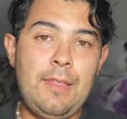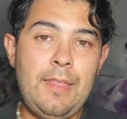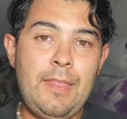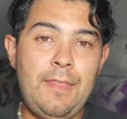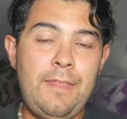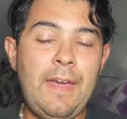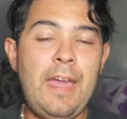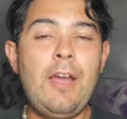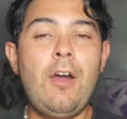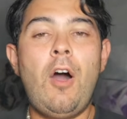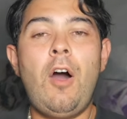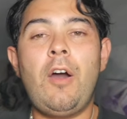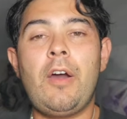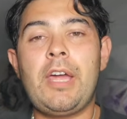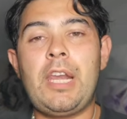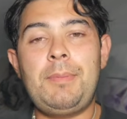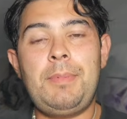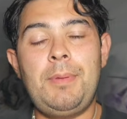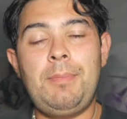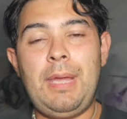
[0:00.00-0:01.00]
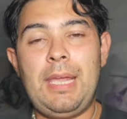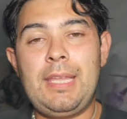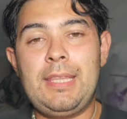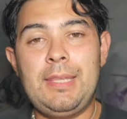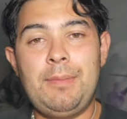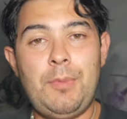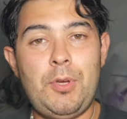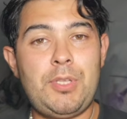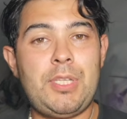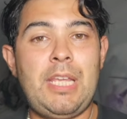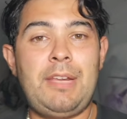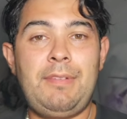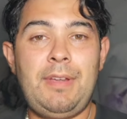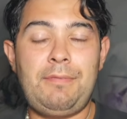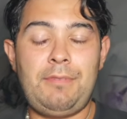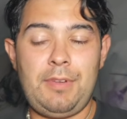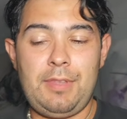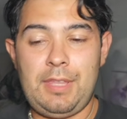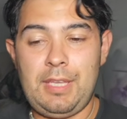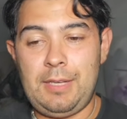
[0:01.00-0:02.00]
They are going to be making the most out of
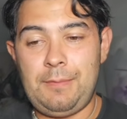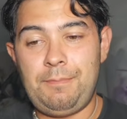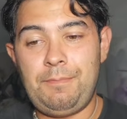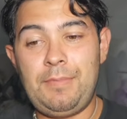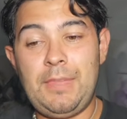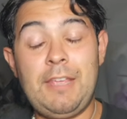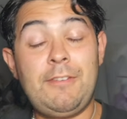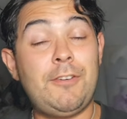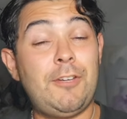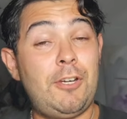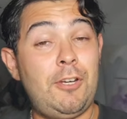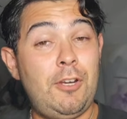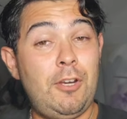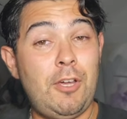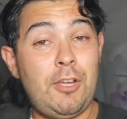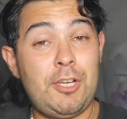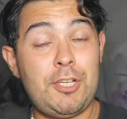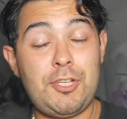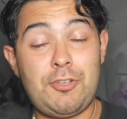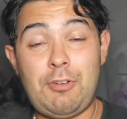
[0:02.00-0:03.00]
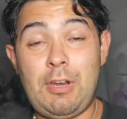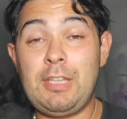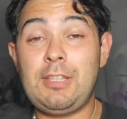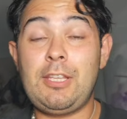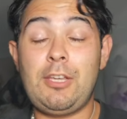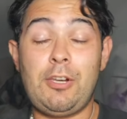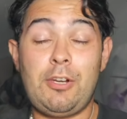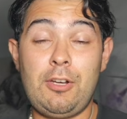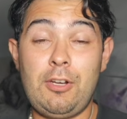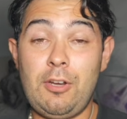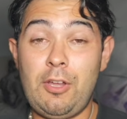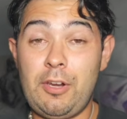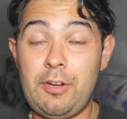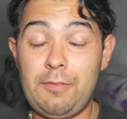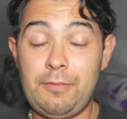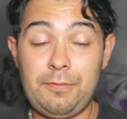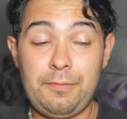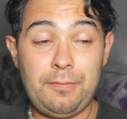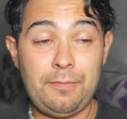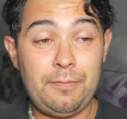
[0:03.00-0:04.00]
everything. They've got a lot of strength. They've got a lot
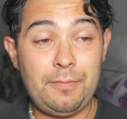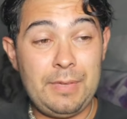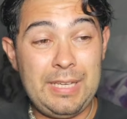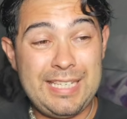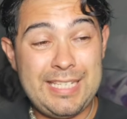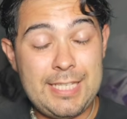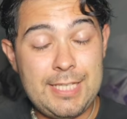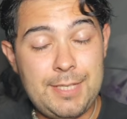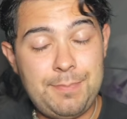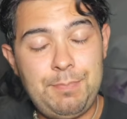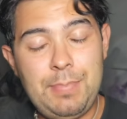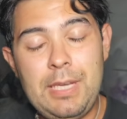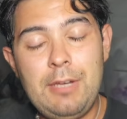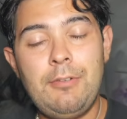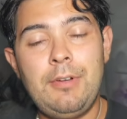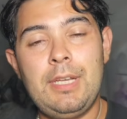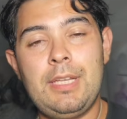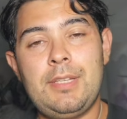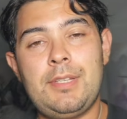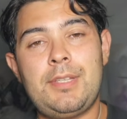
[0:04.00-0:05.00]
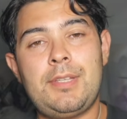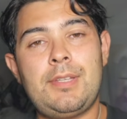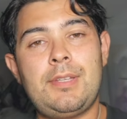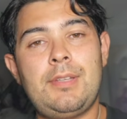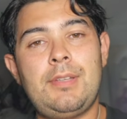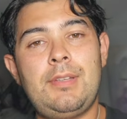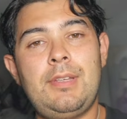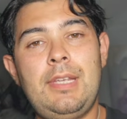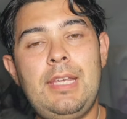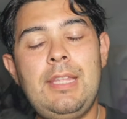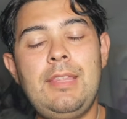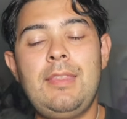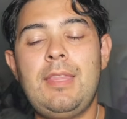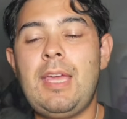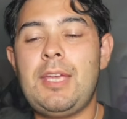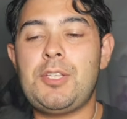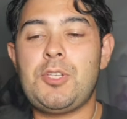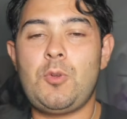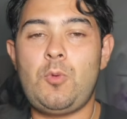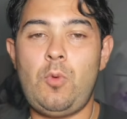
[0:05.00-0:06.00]
of experience in
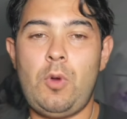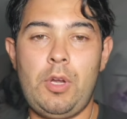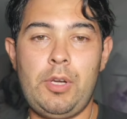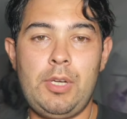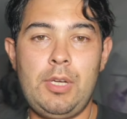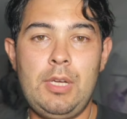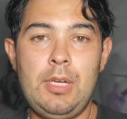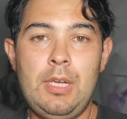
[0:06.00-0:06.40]
their squad.